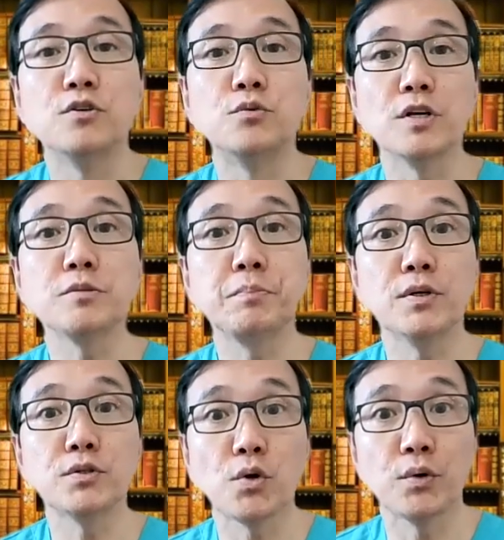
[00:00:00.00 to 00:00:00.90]

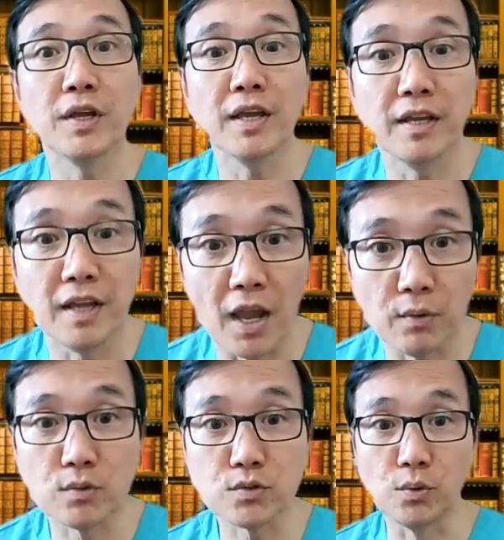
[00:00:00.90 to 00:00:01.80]
respiratory
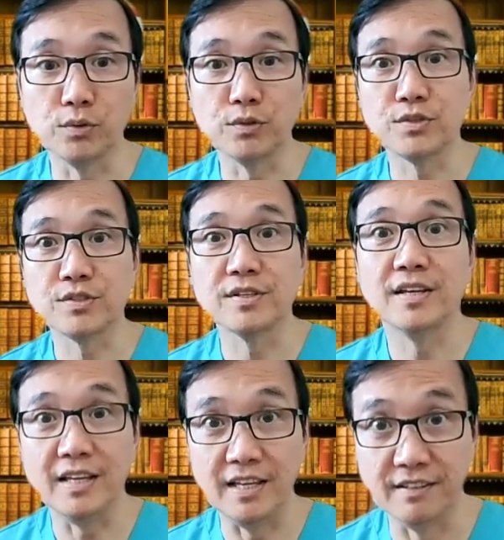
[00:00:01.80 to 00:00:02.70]
aerosols
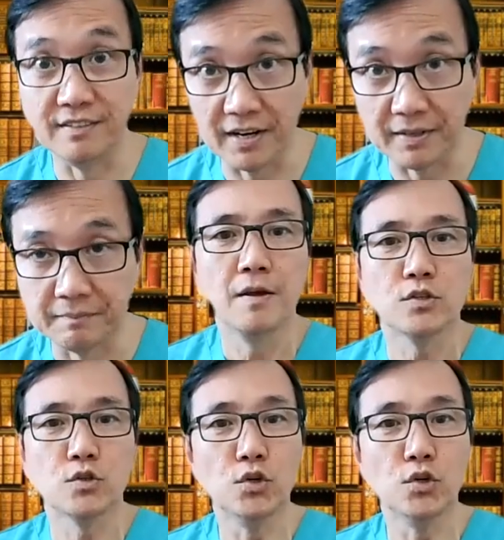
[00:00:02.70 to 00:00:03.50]
in there. So